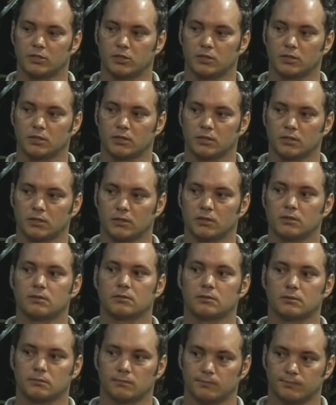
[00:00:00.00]
Any damage,
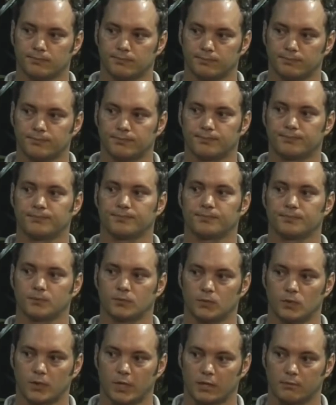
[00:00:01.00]
and then
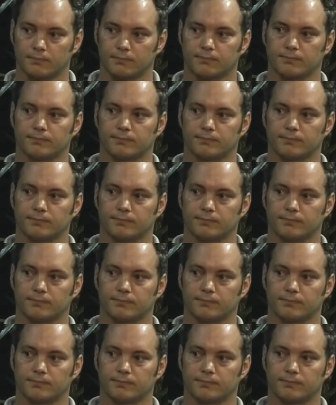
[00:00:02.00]
mitigation